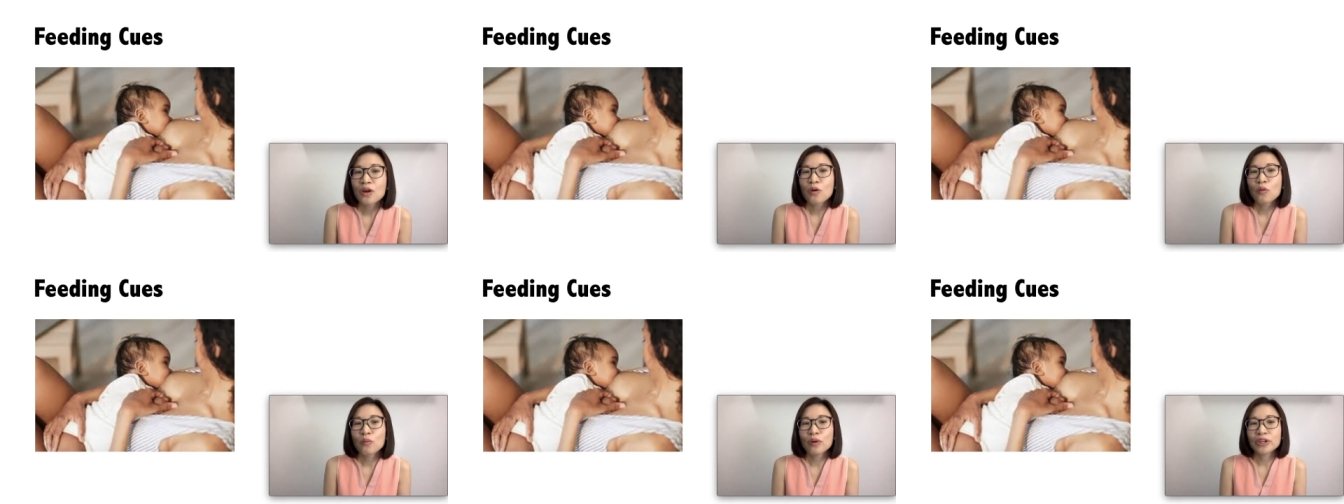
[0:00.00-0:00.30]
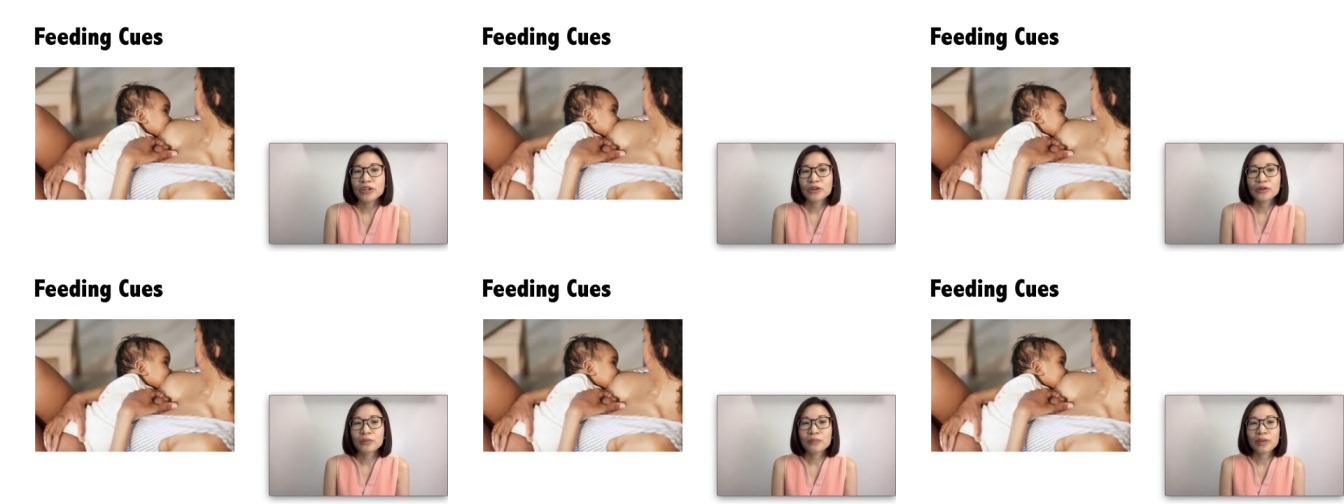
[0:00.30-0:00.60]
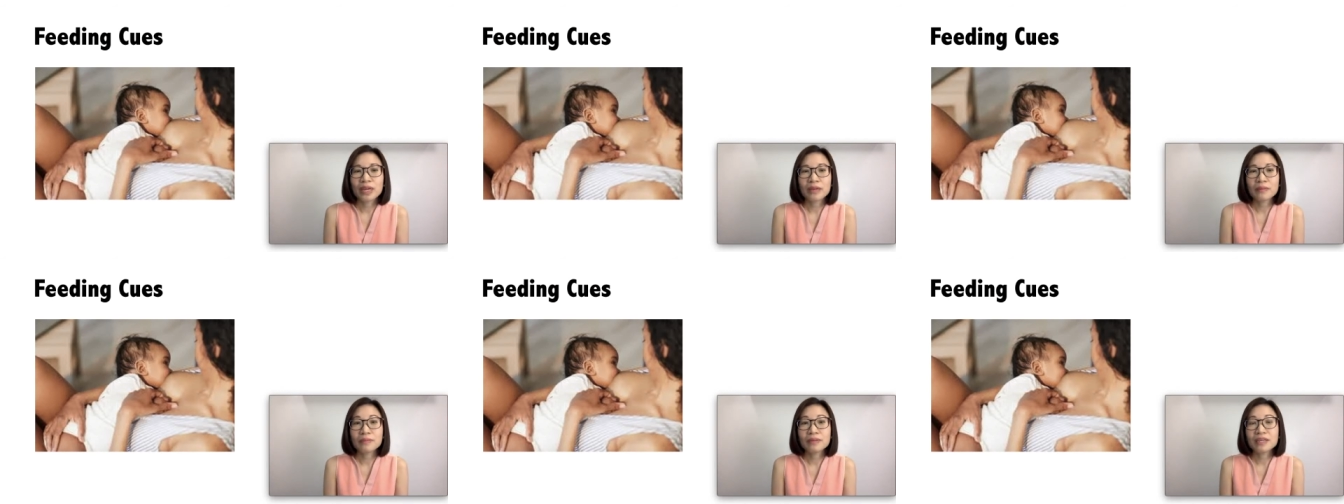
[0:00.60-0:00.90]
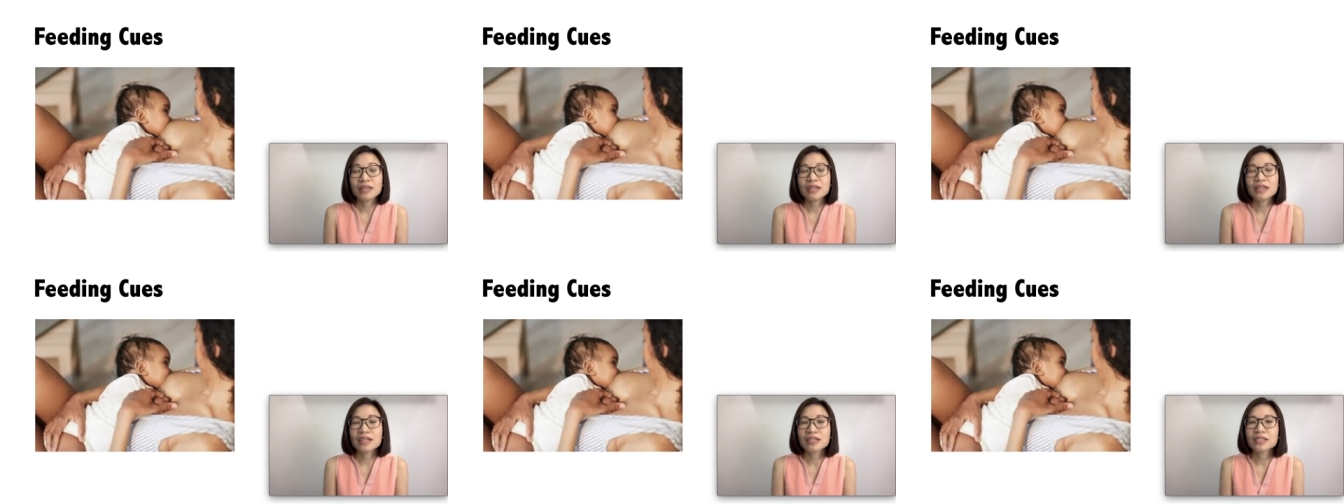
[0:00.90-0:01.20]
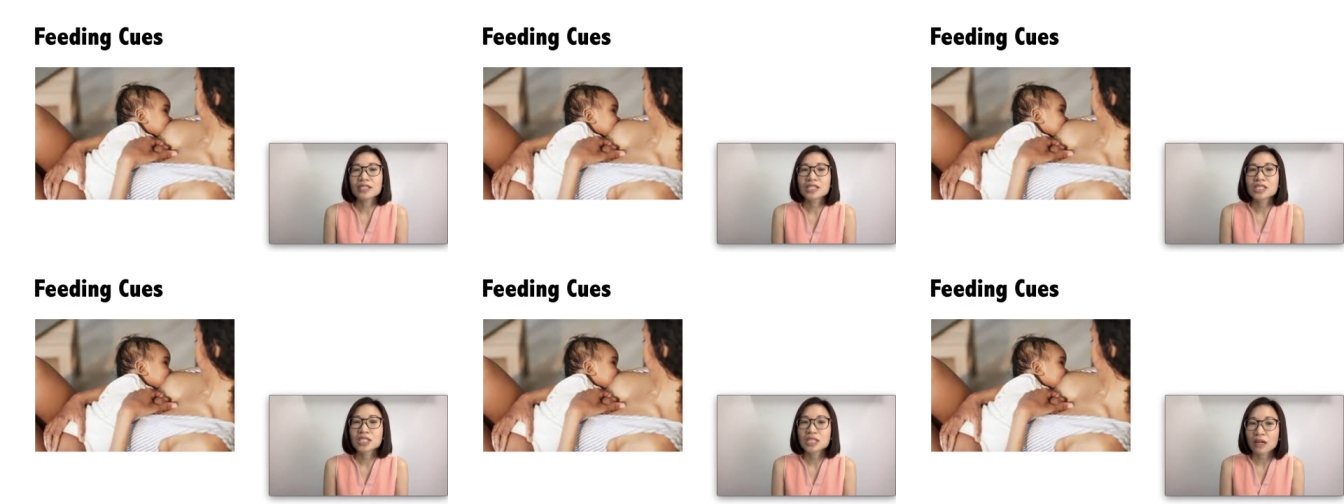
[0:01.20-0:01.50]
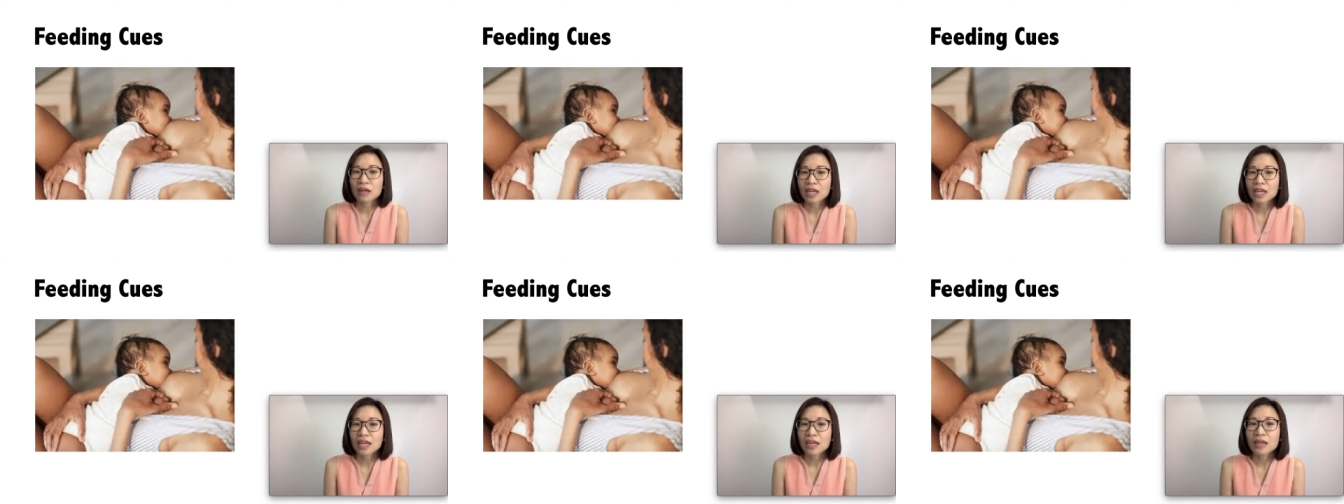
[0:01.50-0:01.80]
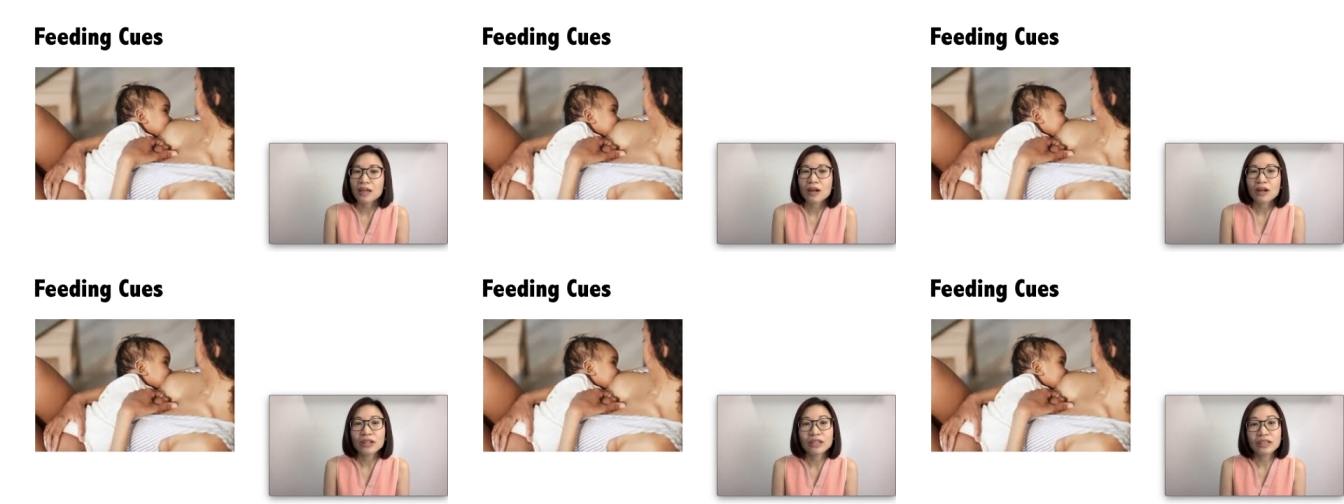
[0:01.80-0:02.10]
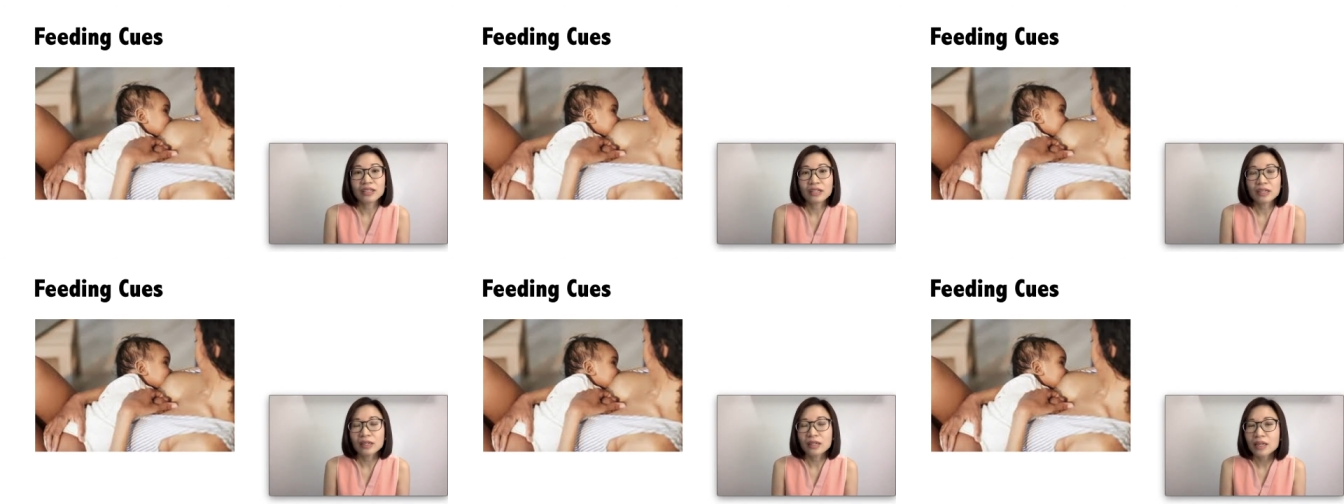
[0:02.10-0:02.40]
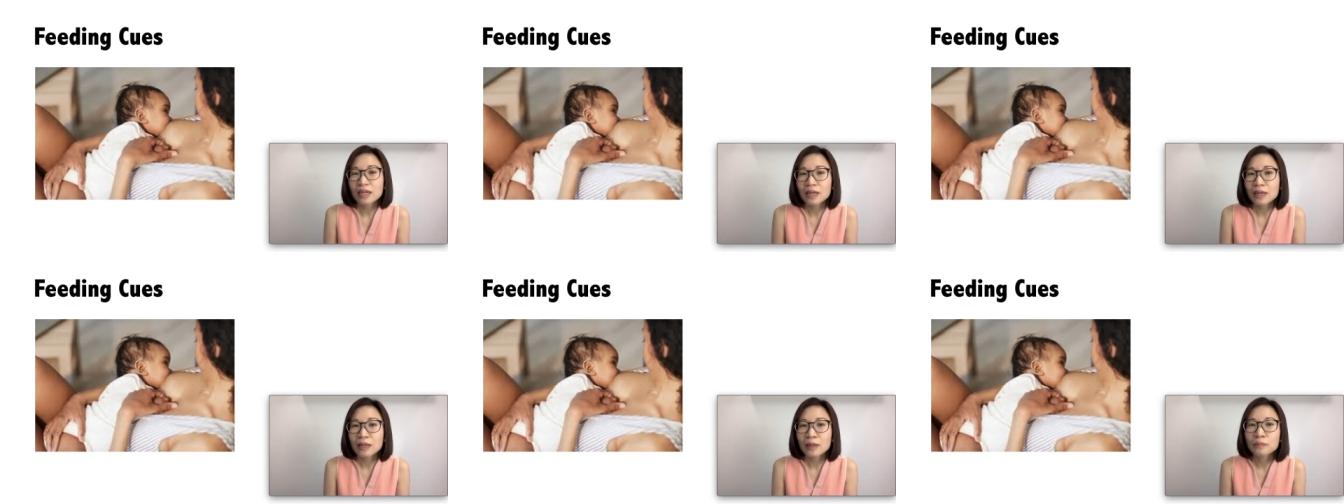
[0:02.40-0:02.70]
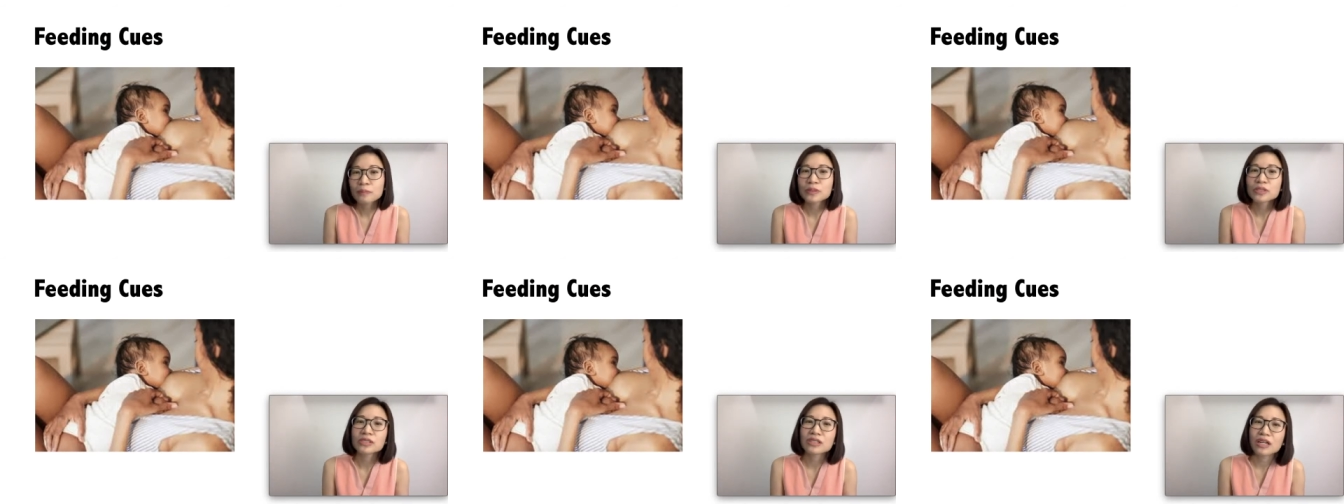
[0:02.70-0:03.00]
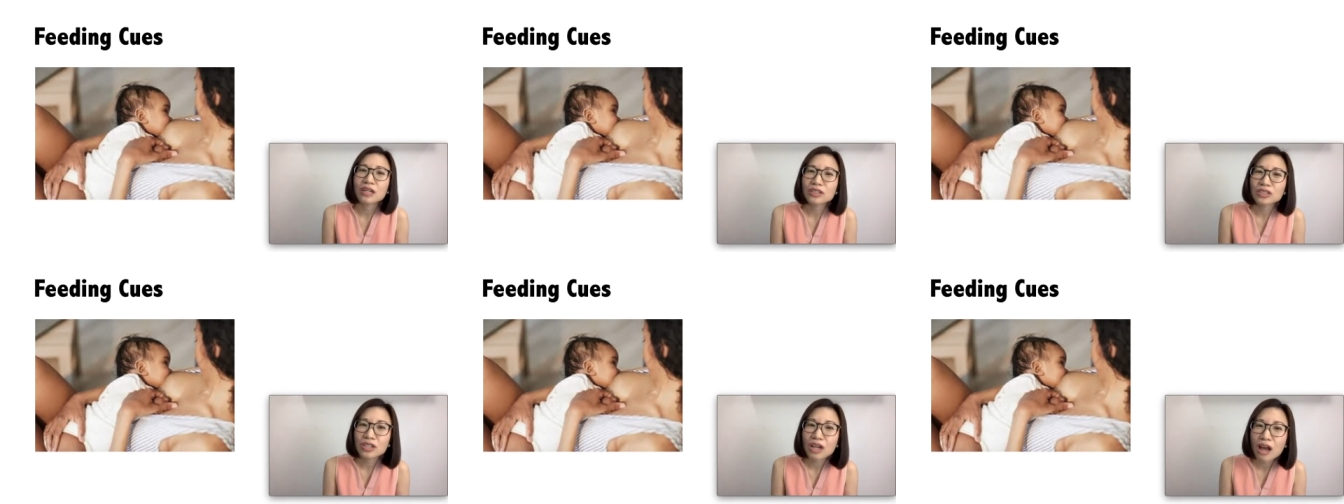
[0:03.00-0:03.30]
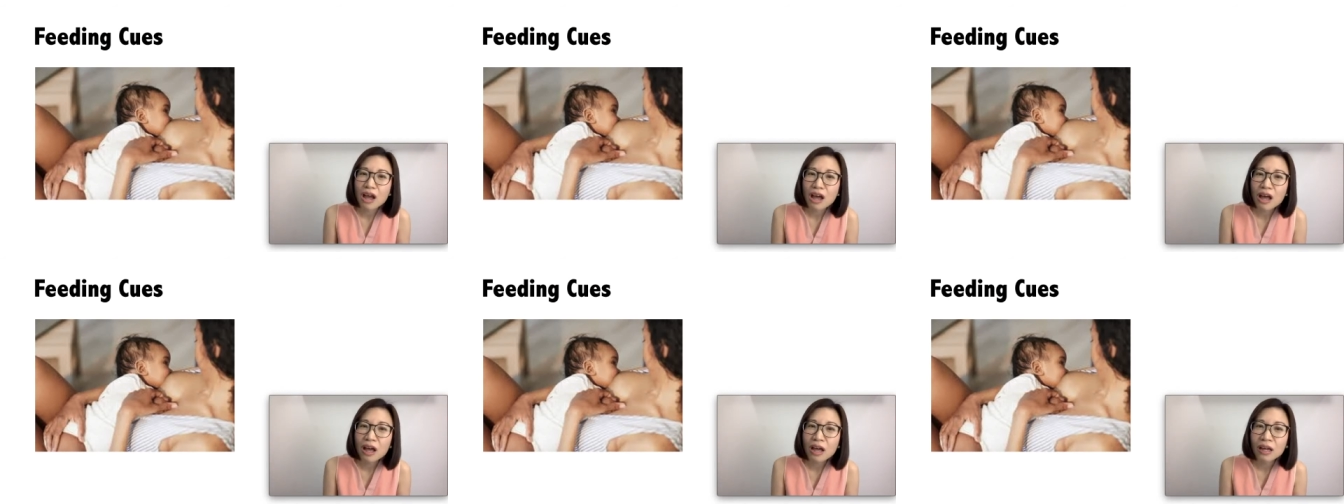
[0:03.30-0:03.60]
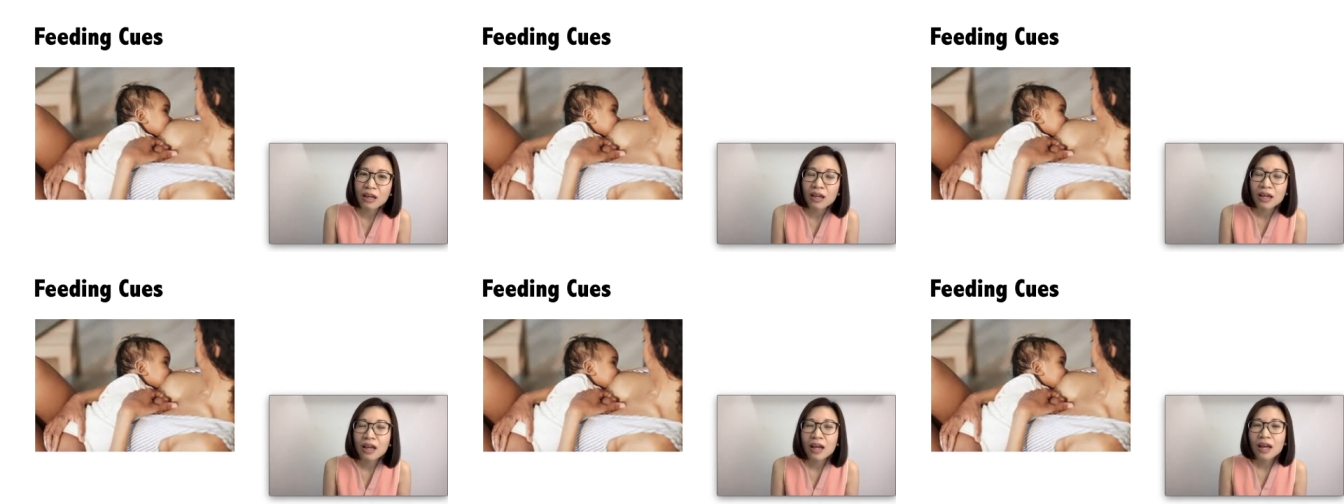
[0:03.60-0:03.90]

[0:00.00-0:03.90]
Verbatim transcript: when your baby is sucking on the lips, tongue,